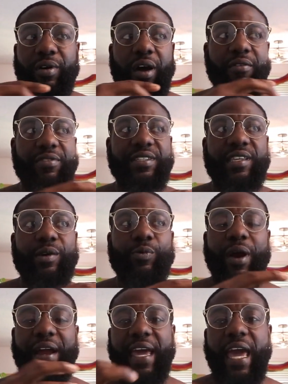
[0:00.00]
obviously
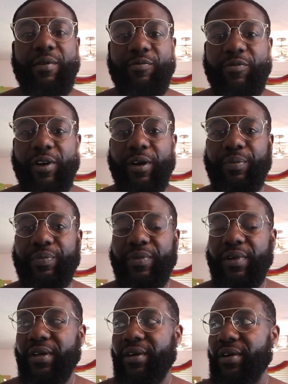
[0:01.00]
where I came from
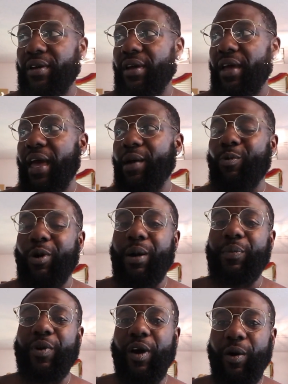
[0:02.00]
and where
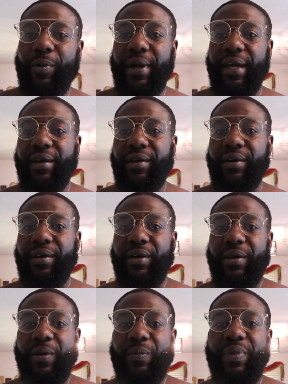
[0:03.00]
I'm going,
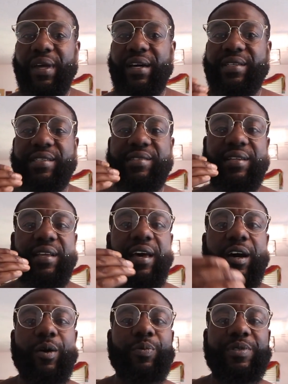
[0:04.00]
because it's going to
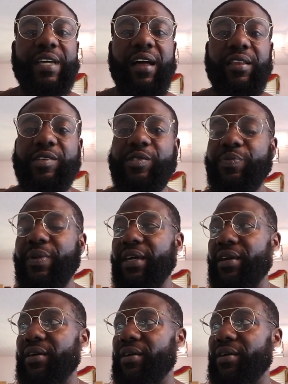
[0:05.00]
help challenge me